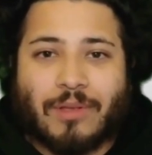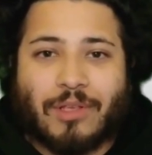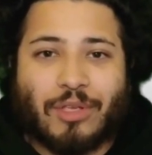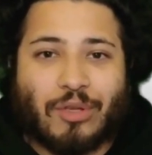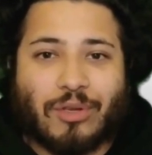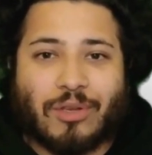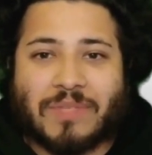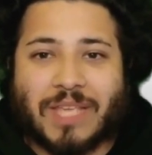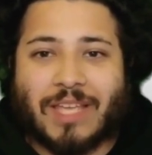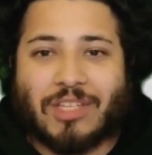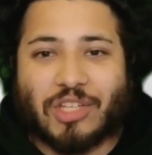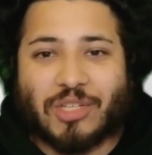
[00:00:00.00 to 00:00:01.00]
You know what I'm
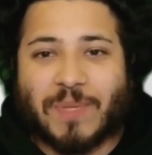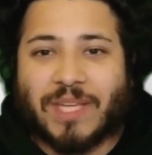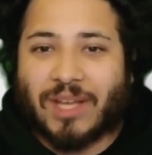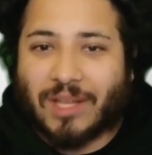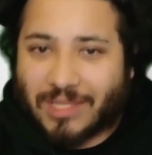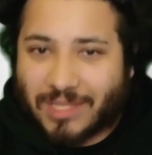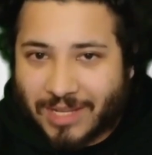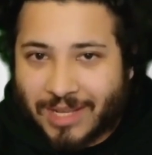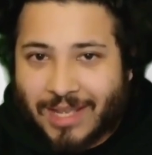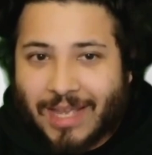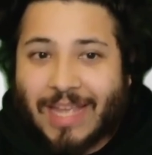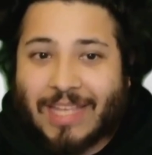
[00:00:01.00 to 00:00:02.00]
saying? Just because
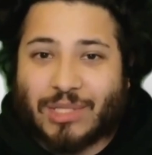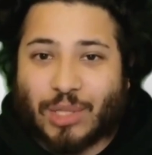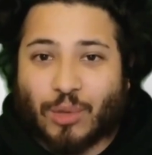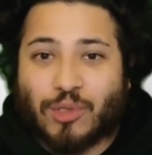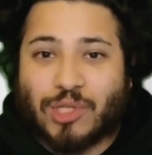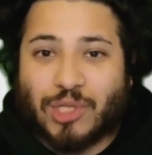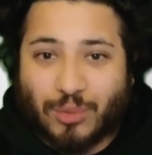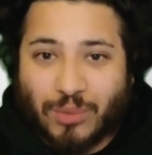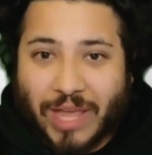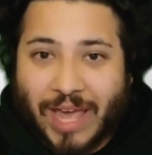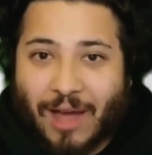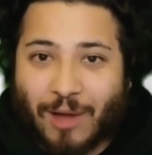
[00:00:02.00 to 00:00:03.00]
it's those two
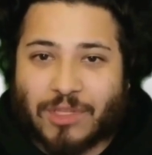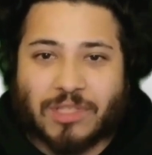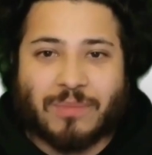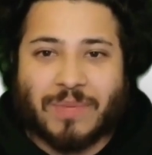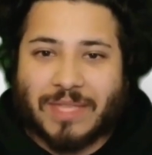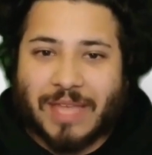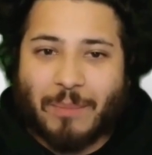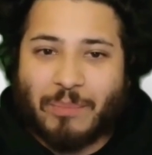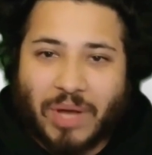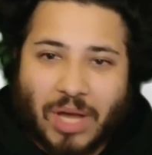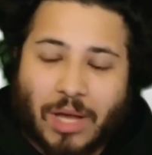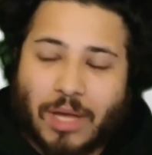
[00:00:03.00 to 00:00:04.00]
now doesn't mean that
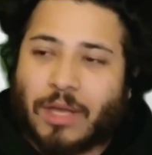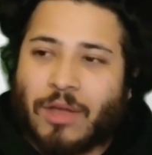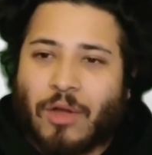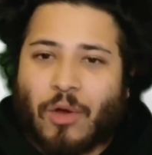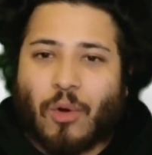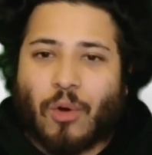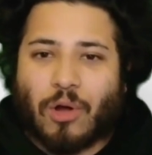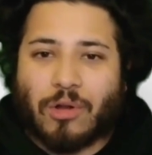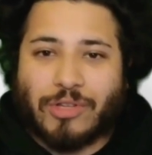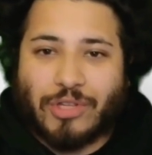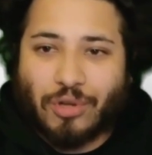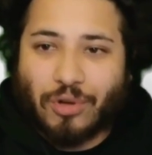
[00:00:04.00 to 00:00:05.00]
Bug
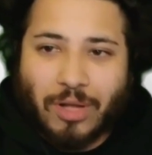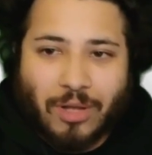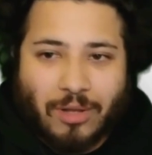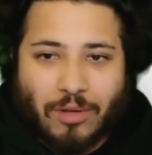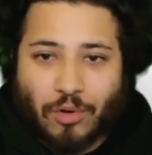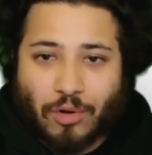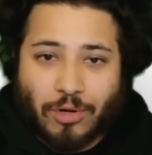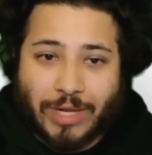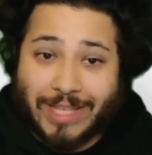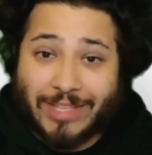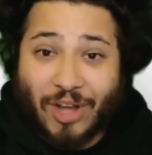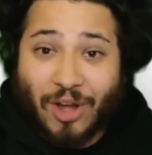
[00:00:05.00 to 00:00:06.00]
or Jura or
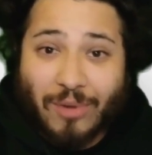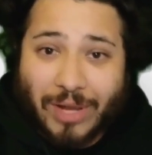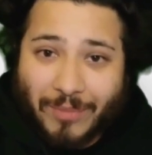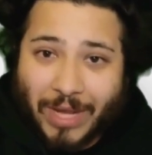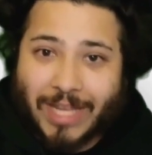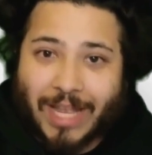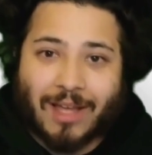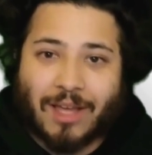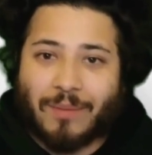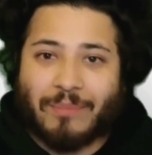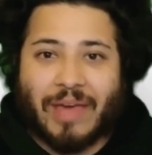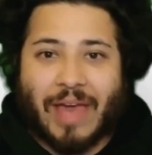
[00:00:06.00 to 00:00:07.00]
Hidari might not
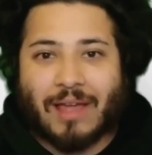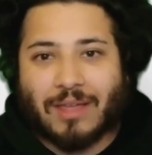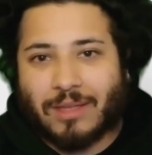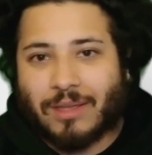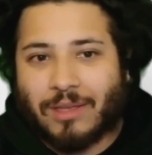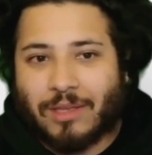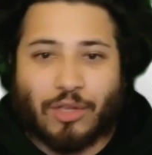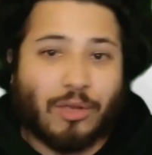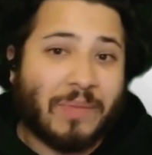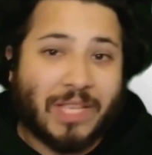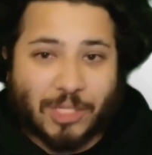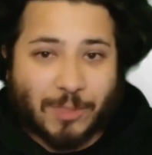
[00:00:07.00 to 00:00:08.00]
come back. You know
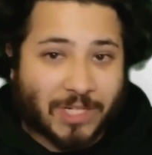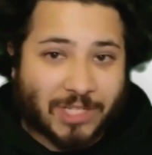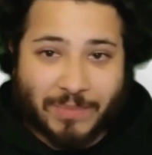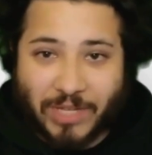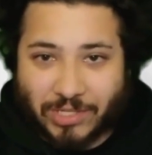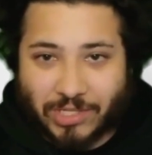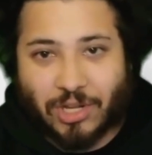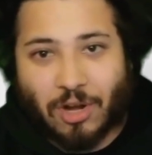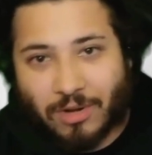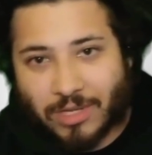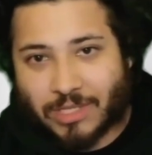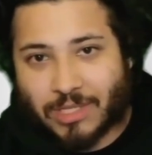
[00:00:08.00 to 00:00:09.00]
what I mean? Especially because
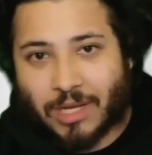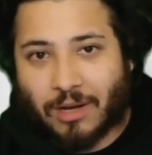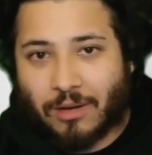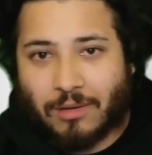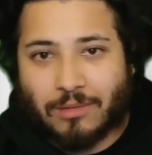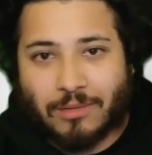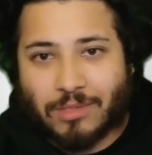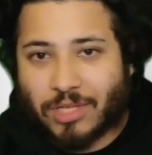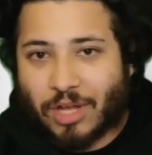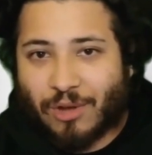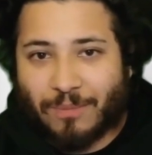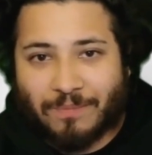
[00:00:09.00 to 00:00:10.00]
Sarada's there.
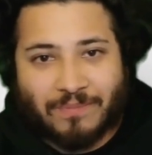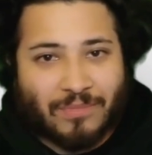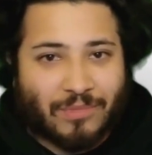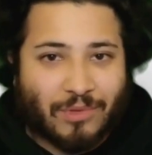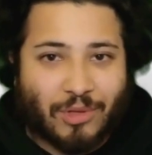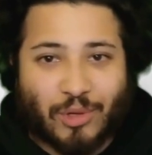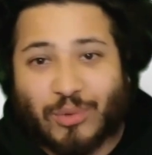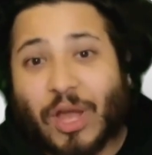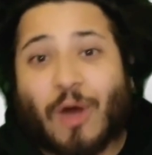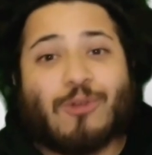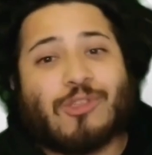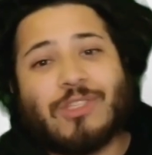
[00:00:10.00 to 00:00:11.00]
So who
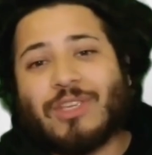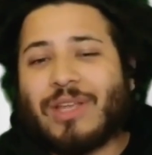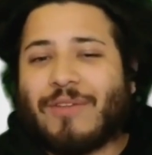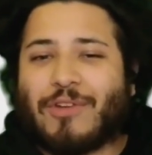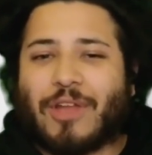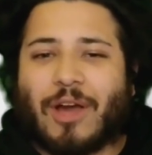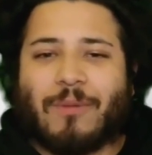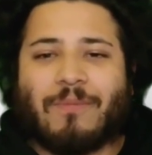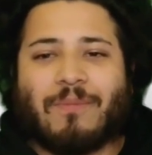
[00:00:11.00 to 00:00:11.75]
knows? You never know.